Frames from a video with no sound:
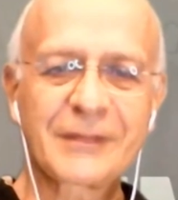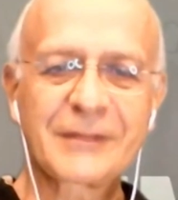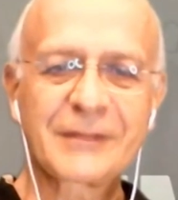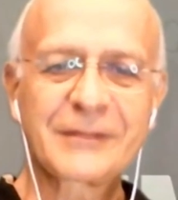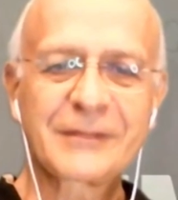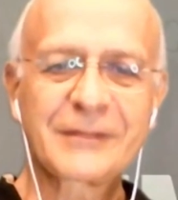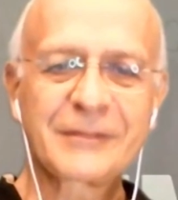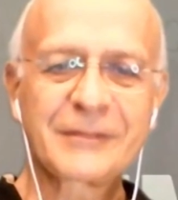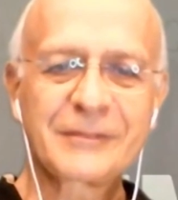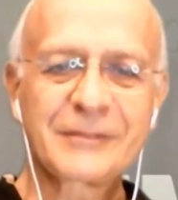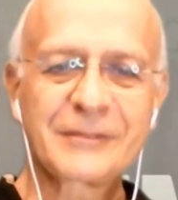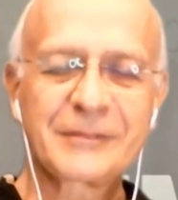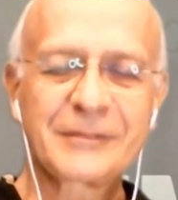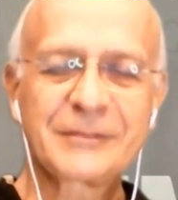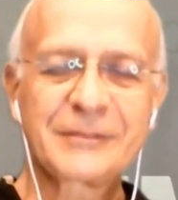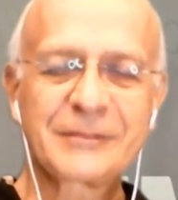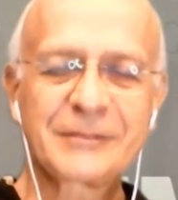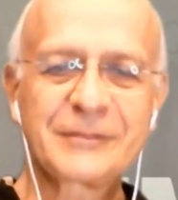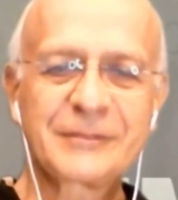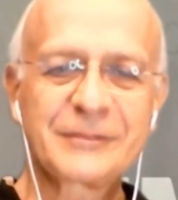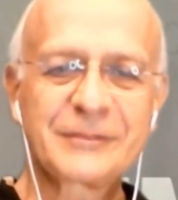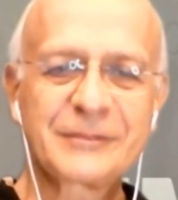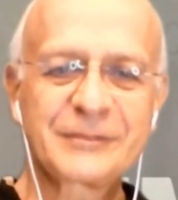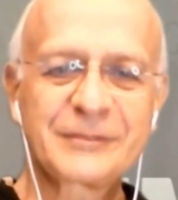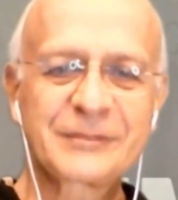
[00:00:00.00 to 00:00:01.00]

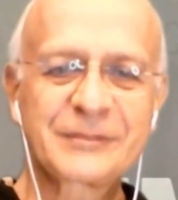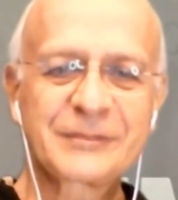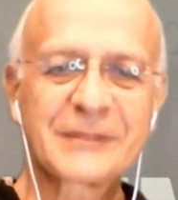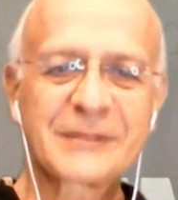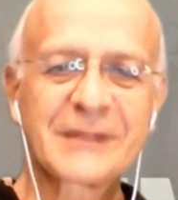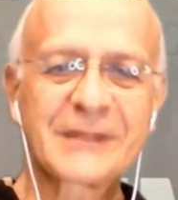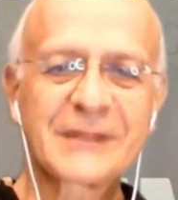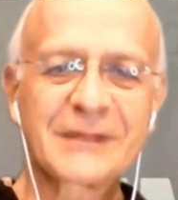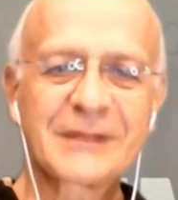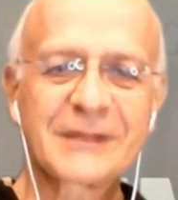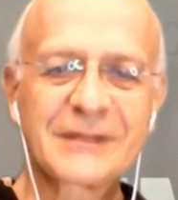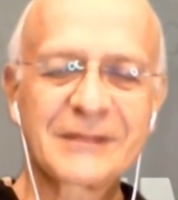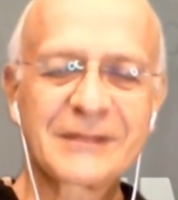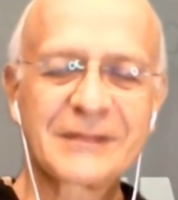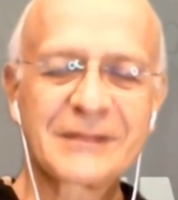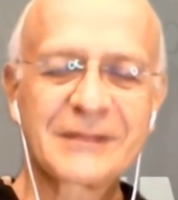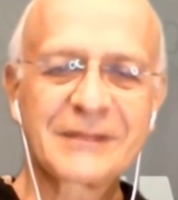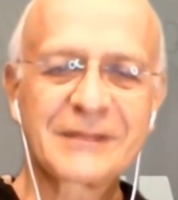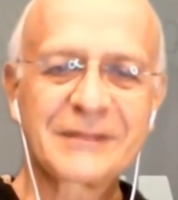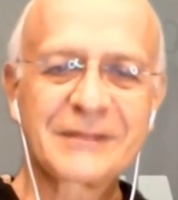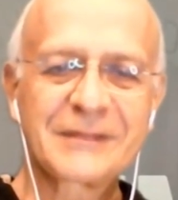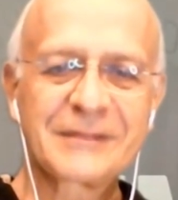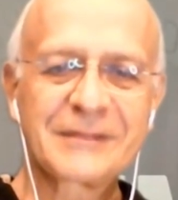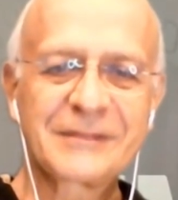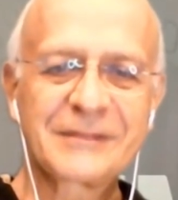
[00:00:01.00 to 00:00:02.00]

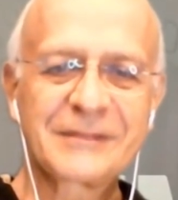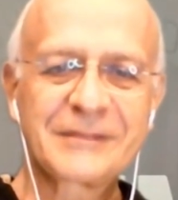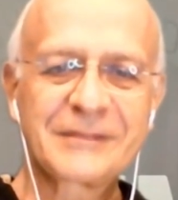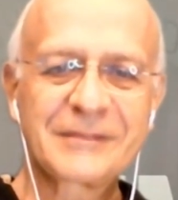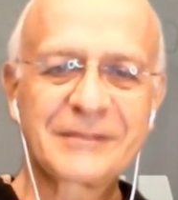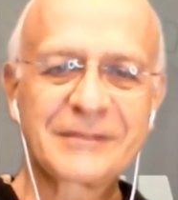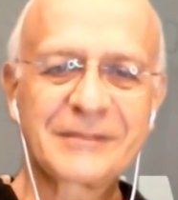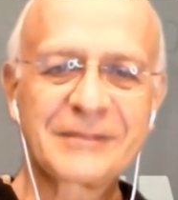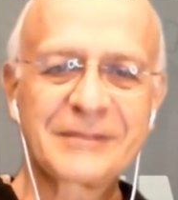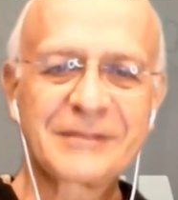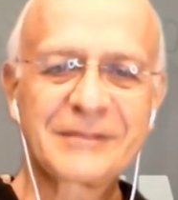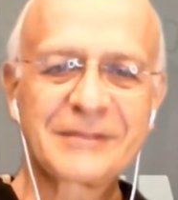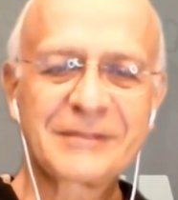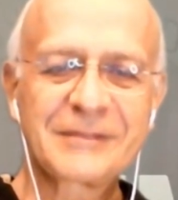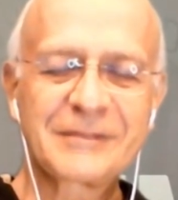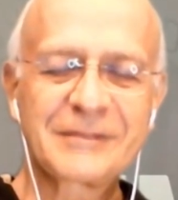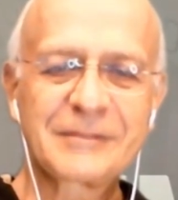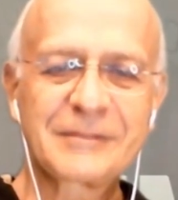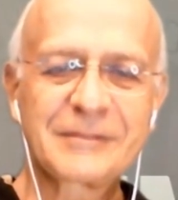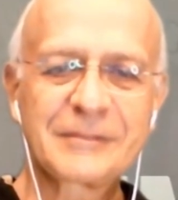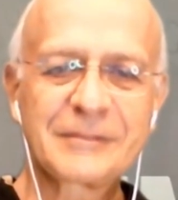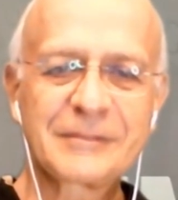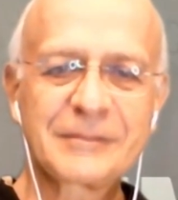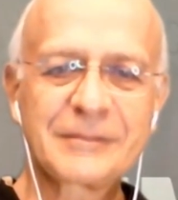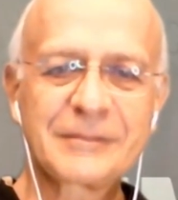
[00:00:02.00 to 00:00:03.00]

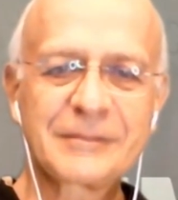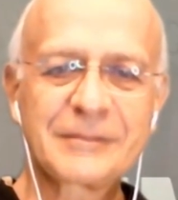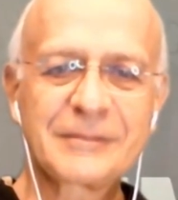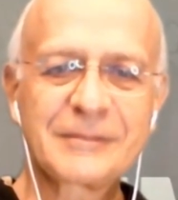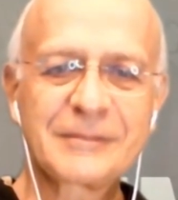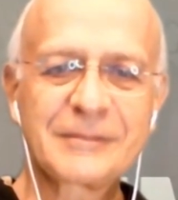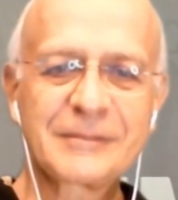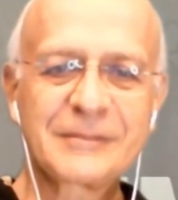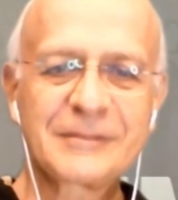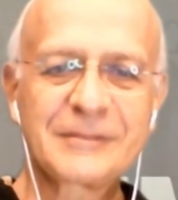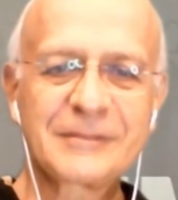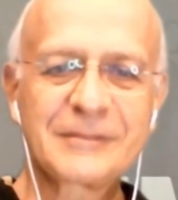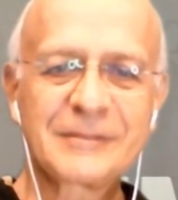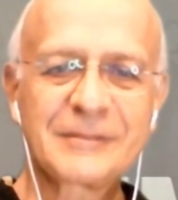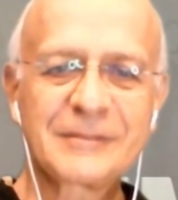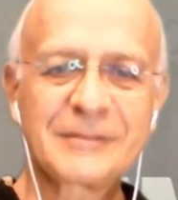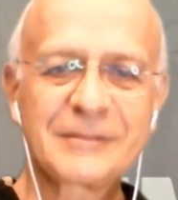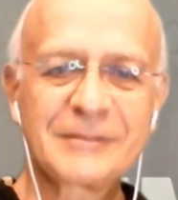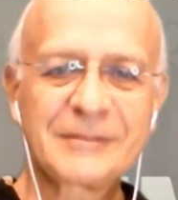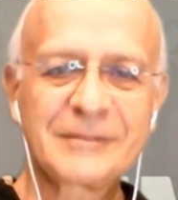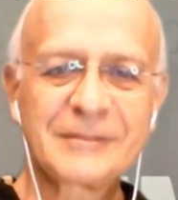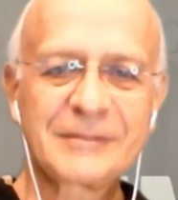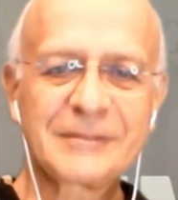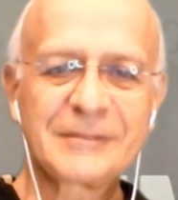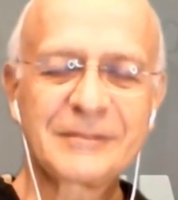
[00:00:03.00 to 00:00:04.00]

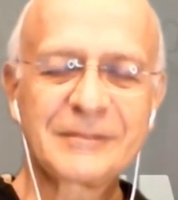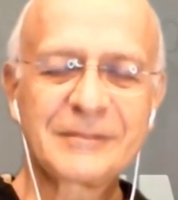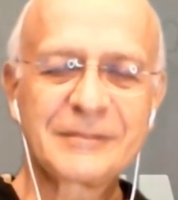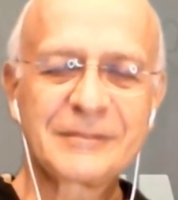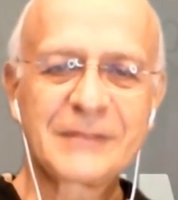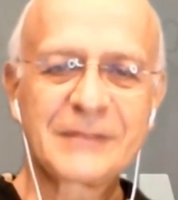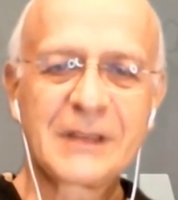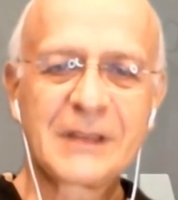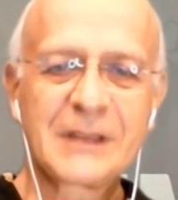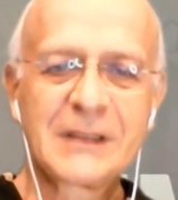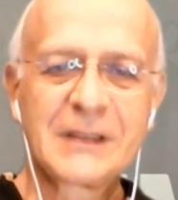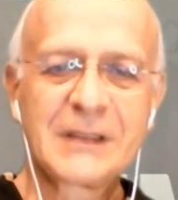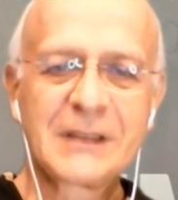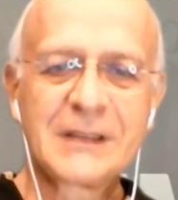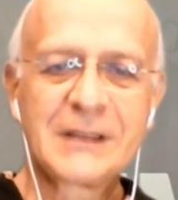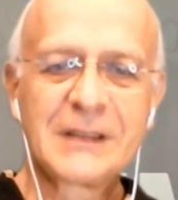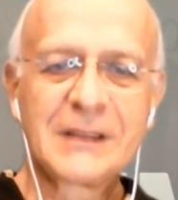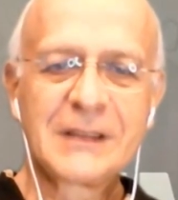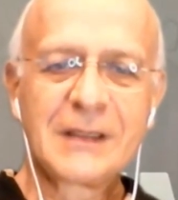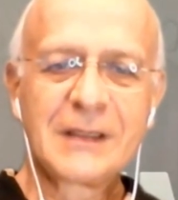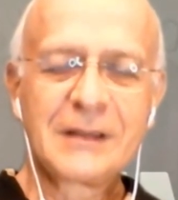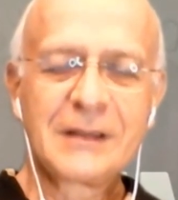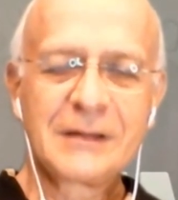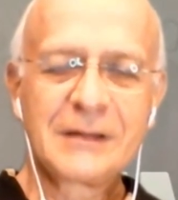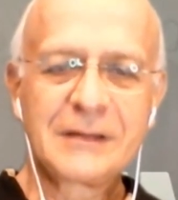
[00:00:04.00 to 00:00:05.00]

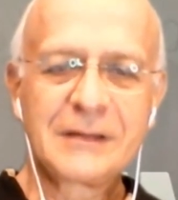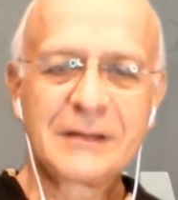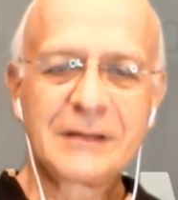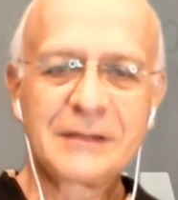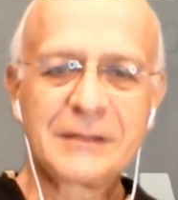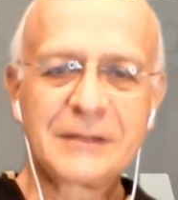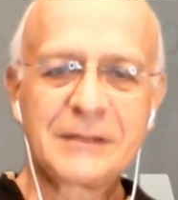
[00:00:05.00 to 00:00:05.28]
(not speaking)